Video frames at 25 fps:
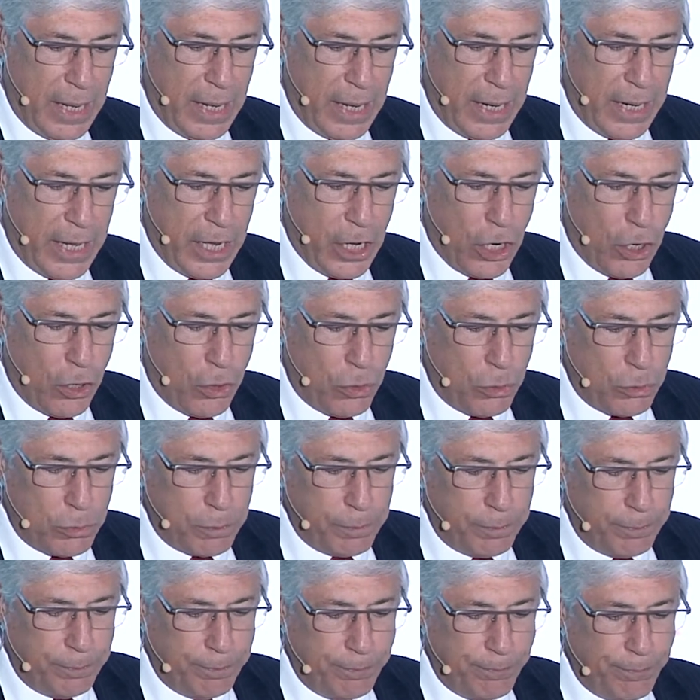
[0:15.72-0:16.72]
You know,
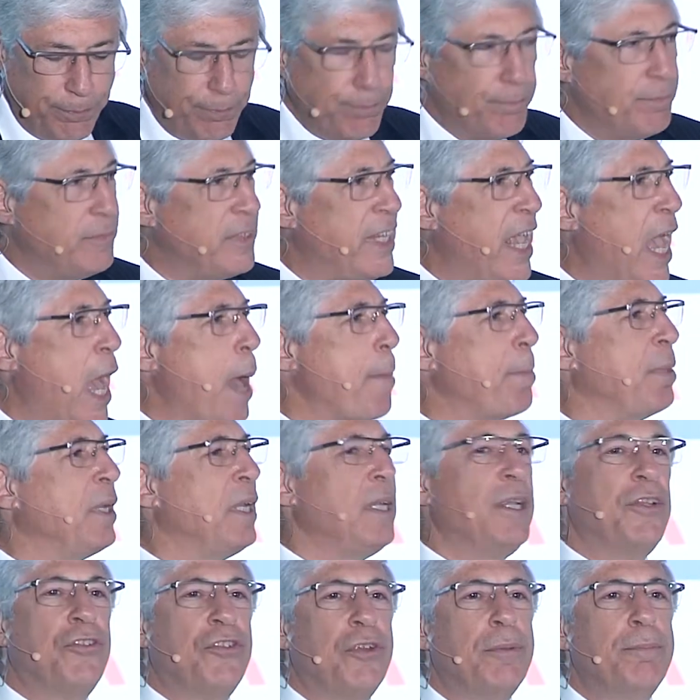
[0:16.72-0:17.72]

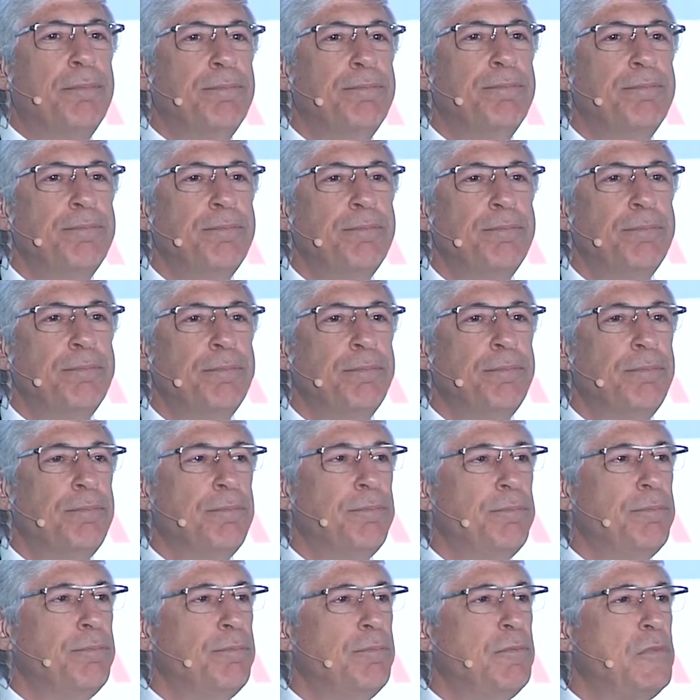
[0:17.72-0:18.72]
capitalism
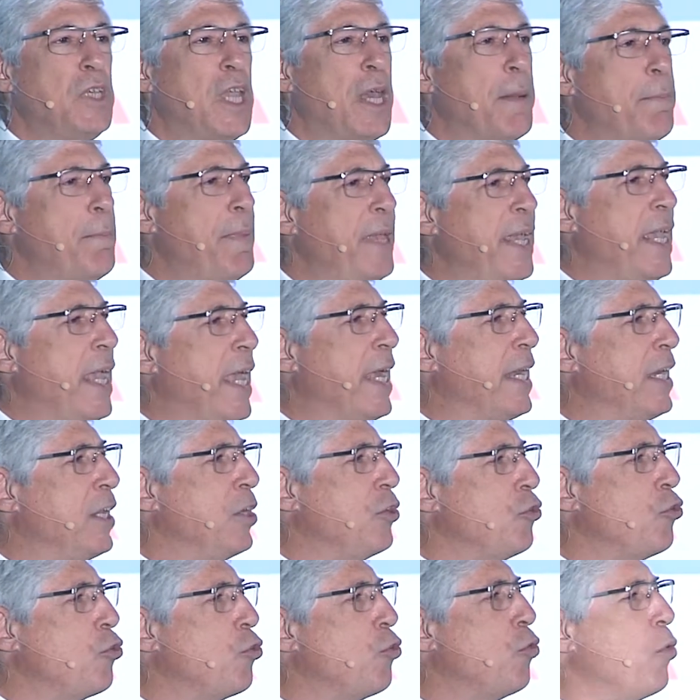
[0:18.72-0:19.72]
can be an
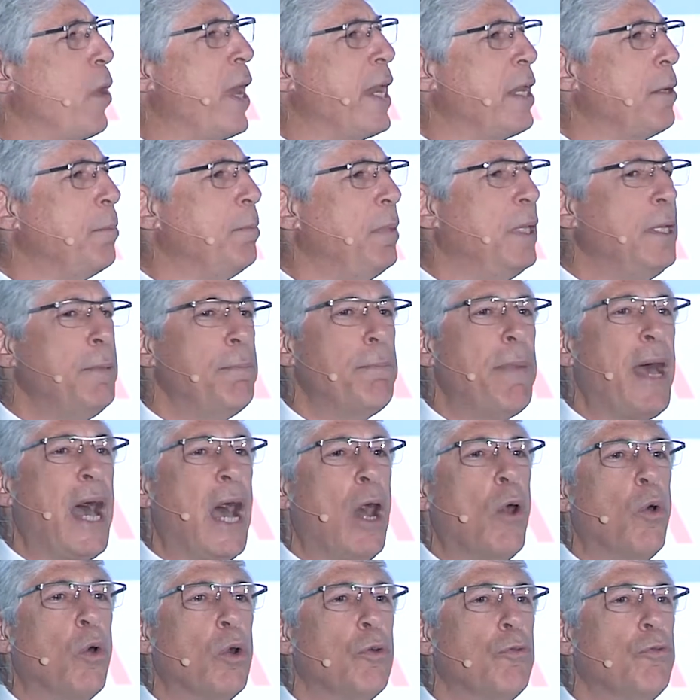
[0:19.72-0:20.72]
incredibly
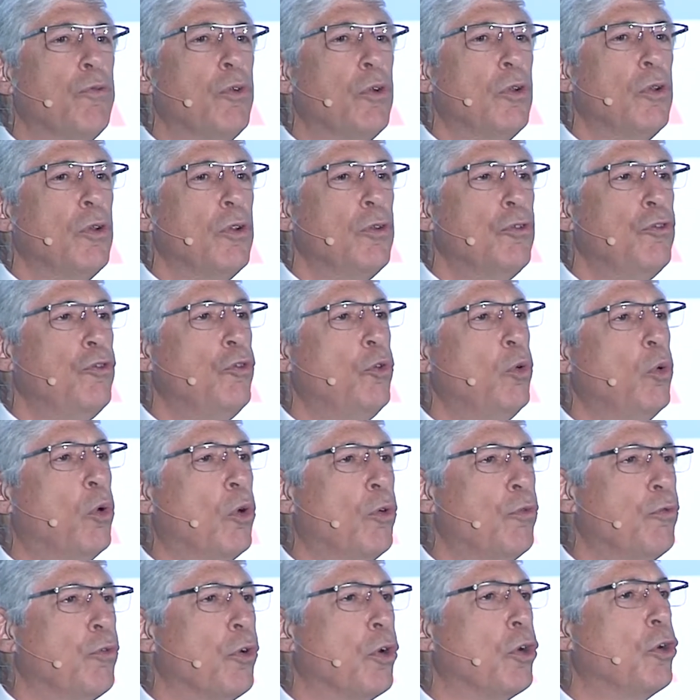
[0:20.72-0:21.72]
powerful
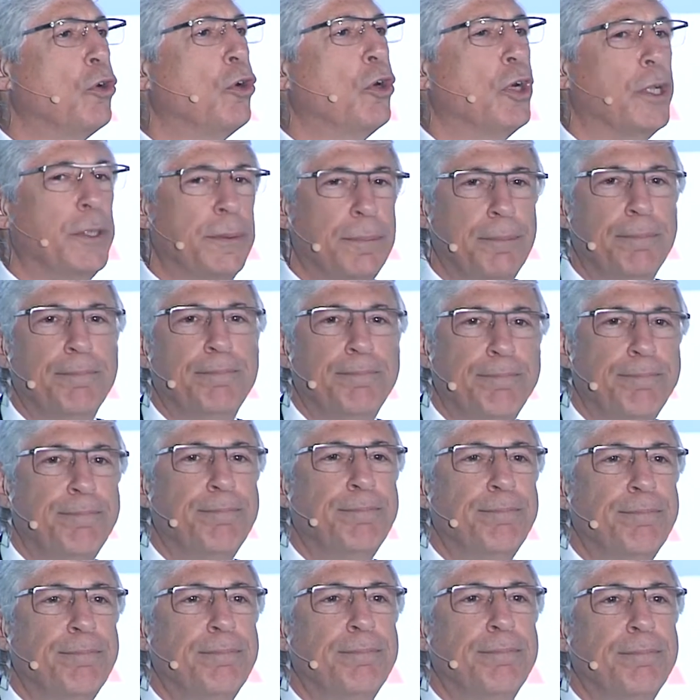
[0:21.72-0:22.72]
tool for good.
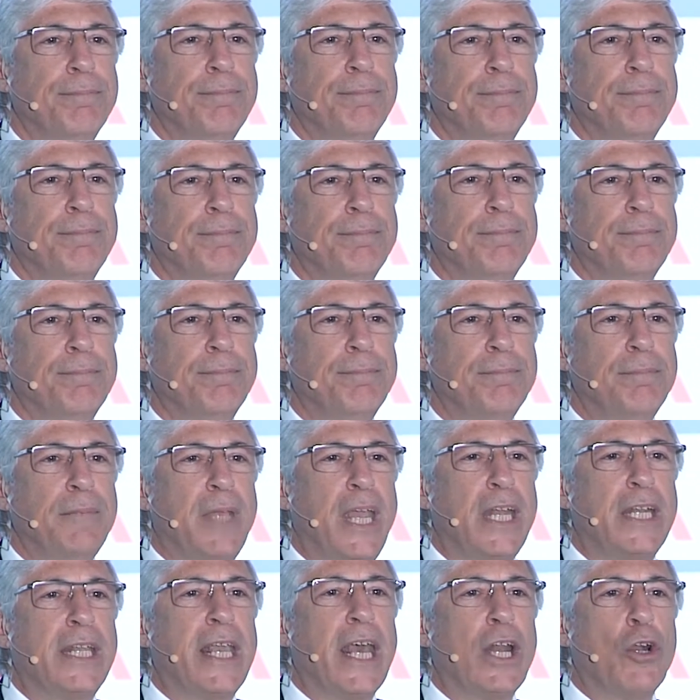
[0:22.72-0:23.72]

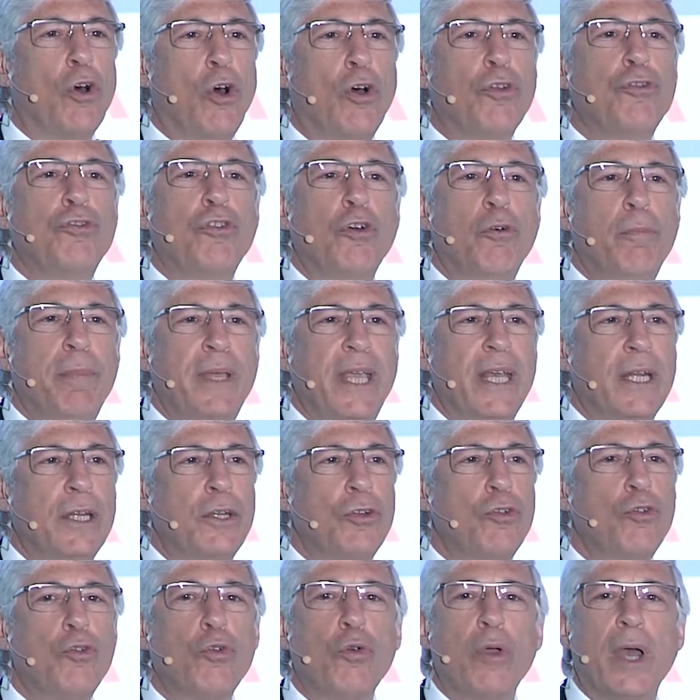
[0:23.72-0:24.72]
It can also be an
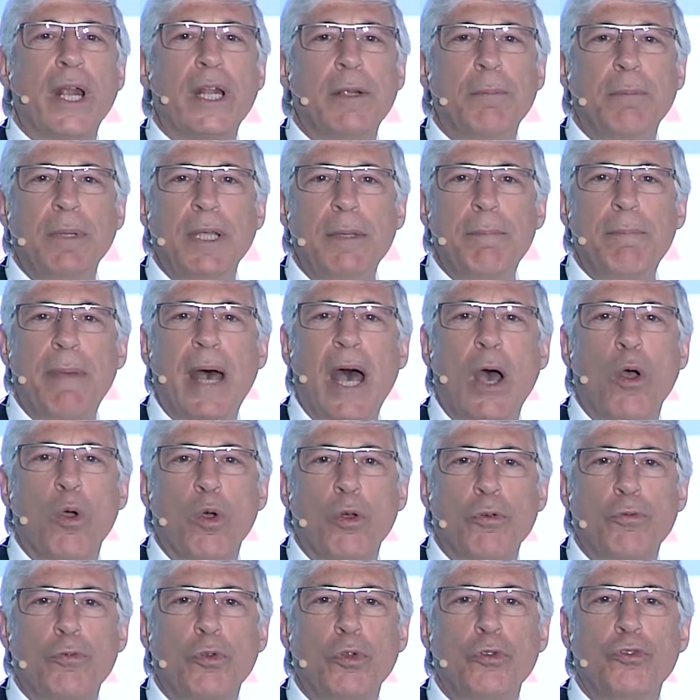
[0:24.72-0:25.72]
incredibly
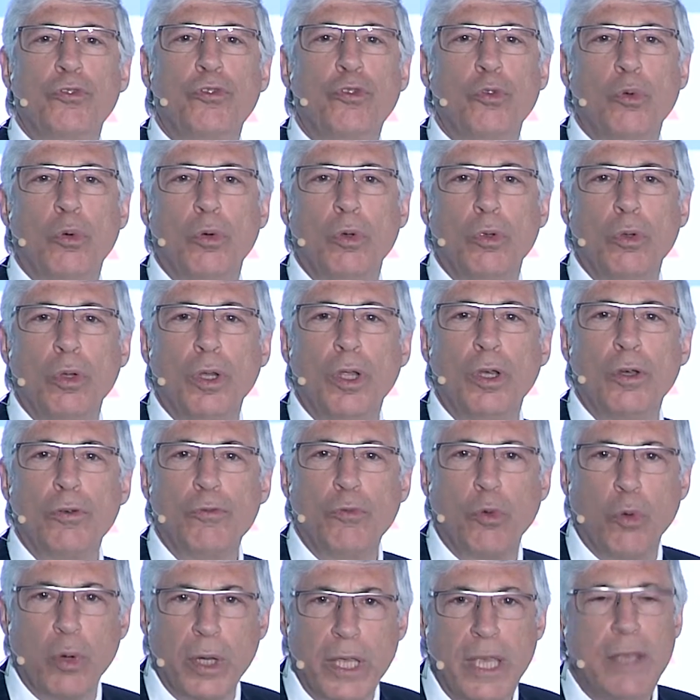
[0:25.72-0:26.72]
powerful tool
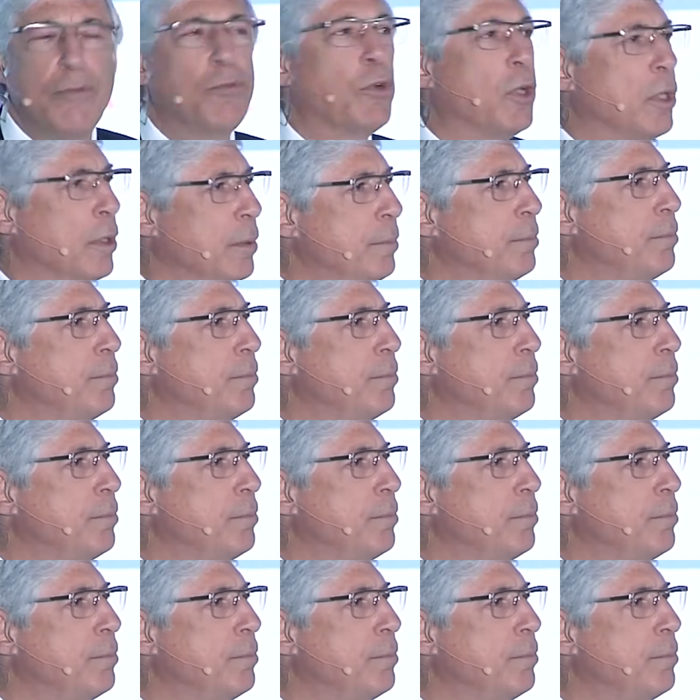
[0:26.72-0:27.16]
for evil.